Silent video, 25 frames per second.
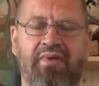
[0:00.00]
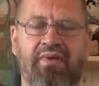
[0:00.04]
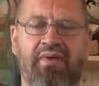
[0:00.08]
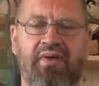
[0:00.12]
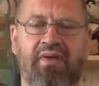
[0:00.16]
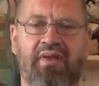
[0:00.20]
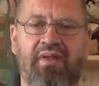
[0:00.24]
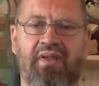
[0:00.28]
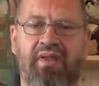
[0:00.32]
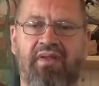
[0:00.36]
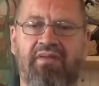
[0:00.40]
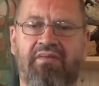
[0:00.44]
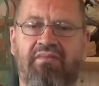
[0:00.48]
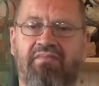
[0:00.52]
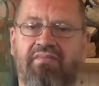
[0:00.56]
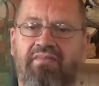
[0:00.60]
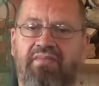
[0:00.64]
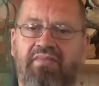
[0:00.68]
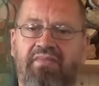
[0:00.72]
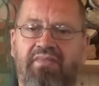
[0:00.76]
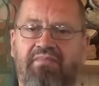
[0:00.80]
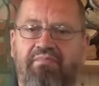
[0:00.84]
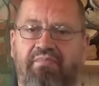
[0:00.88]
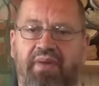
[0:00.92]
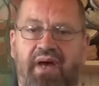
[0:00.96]
And
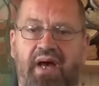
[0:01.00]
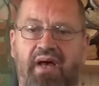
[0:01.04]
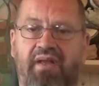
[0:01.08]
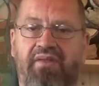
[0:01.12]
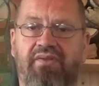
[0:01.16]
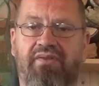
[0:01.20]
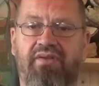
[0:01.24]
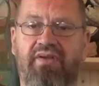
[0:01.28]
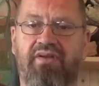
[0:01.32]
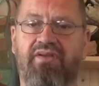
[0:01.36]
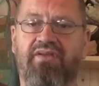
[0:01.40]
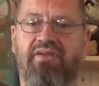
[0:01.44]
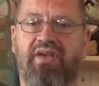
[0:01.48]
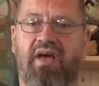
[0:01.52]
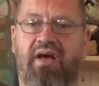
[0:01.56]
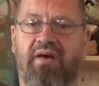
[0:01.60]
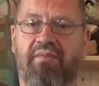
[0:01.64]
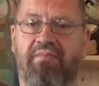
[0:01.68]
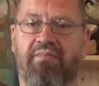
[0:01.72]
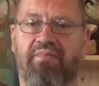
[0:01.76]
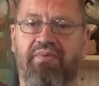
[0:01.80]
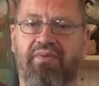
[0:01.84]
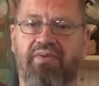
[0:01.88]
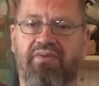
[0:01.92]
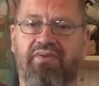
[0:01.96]
then bad things
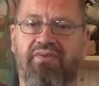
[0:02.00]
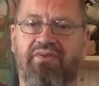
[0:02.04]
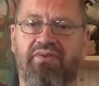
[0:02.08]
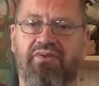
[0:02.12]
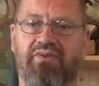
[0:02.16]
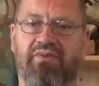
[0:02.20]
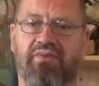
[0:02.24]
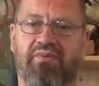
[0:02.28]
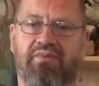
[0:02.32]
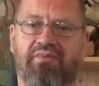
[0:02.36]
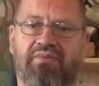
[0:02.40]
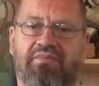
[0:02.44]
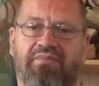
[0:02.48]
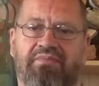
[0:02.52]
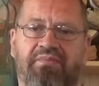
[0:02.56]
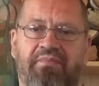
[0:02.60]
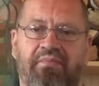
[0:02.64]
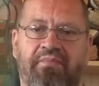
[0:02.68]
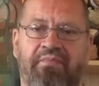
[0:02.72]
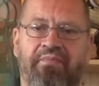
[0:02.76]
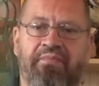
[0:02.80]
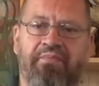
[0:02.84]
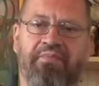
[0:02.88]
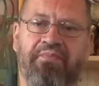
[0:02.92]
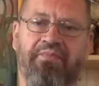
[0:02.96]
happen too.
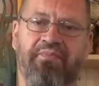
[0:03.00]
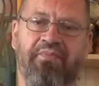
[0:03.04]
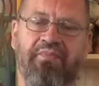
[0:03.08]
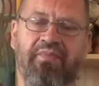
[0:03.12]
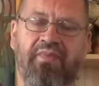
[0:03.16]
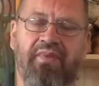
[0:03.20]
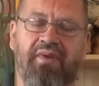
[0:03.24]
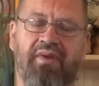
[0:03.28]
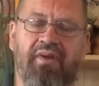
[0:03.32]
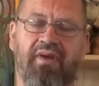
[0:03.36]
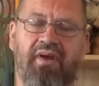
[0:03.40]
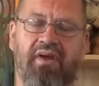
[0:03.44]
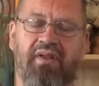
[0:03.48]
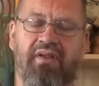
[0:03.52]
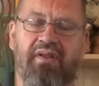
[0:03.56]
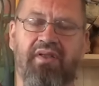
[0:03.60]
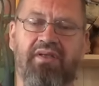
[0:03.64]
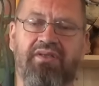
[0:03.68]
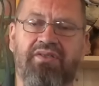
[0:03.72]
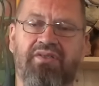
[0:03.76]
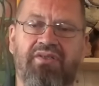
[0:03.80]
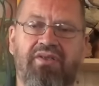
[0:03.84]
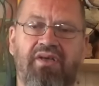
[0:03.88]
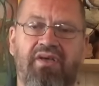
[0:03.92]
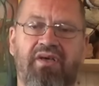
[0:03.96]
And
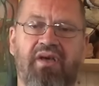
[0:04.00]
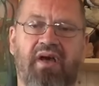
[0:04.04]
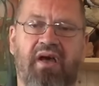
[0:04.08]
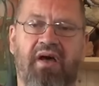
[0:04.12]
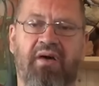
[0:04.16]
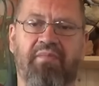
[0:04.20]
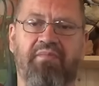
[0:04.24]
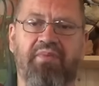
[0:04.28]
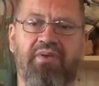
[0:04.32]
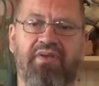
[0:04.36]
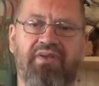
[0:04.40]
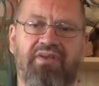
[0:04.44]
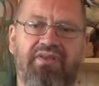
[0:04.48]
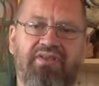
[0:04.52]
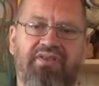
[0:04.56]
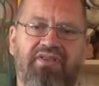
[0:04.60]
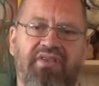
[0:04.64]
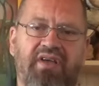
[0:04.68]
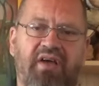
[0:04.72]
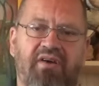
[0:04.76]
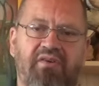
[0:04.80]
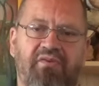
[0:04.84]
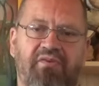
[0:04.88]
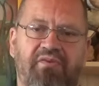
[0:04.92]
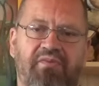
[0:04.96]
this thing happened in
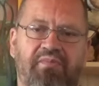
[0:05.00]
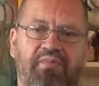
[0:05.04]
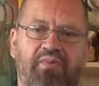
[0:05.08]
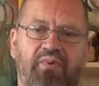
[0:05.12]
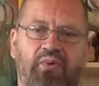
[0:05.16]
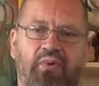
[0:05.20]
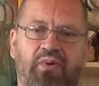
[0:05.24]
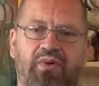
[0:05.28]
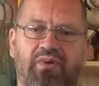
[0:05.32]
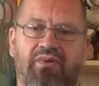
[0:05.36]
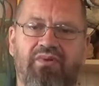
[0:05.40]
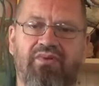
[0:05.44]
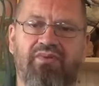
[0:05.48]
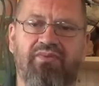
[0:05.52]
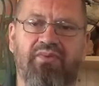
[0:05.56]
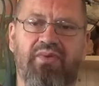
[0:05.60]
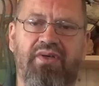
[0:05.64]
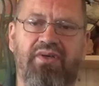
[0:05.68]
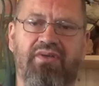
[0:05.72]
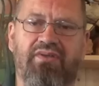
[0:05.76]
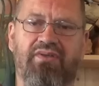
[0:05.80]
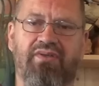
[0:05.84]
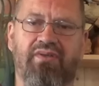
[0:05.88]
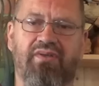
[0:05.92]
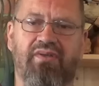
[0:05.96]
Southport
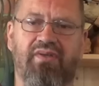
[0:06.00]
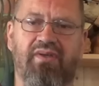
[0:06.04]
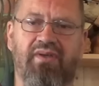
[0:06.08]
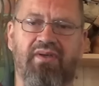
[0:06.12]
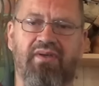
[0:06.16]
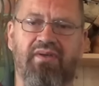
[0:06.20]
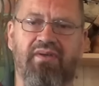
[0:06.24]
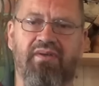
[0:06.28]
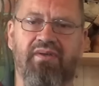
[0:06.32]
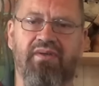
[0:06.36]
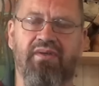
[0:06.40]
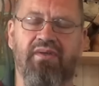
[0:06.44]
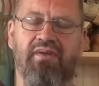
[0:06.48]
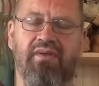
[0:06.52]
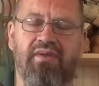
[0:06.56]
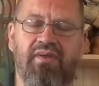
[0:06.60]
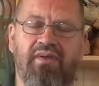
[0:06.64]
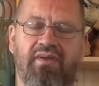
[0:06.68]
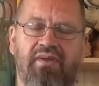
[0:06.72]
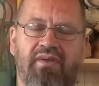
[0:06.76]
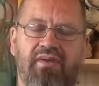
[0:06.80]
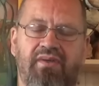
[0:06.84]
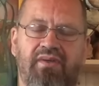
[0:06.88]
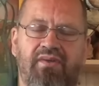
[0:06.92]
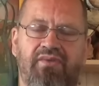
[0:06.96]
recently.
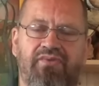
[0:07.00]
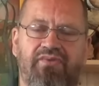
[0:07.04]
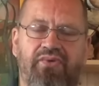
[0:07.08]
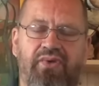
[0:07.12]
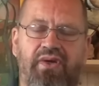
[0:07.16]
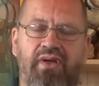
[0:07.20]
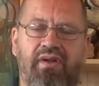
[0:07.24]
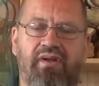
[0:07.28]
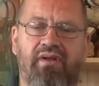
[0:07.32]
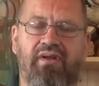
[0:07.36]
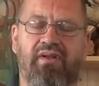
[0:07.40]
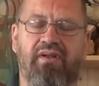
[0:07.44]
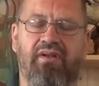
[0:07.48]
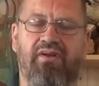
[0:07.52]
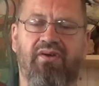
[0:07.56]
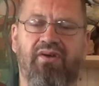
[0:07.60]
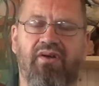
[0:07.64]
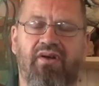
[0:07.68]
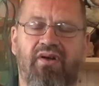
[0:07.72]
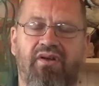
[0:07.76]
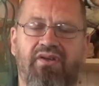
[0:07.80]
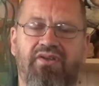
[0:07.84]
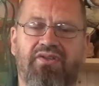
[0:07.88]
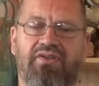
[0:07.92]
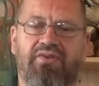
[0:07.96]
Three little
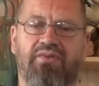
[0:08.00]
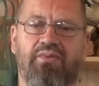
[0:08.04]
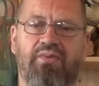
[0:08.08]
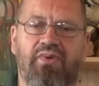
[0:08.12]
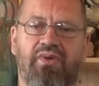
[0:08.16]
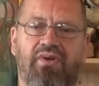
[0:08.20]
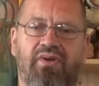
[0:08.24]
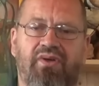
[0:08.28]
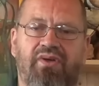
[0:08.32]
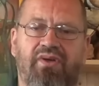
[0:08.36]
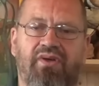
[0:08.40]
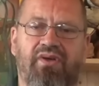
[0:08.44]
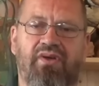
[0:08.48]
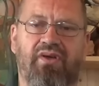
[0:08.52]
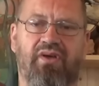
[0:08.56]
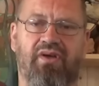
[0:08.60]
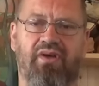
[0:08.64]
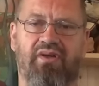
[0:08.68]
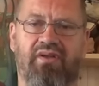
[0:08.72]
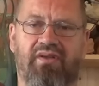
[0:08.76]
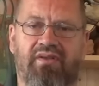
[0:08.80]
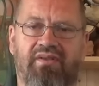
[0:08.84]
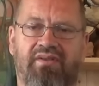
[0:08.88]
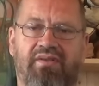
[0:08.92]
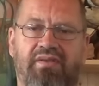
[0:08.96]
girls were
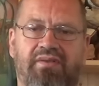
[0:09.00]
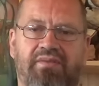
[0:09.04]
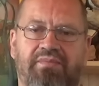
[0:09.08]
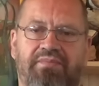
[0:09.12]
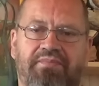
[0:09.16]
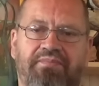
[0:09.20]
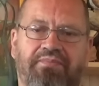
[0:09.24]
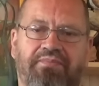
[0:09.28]
killed.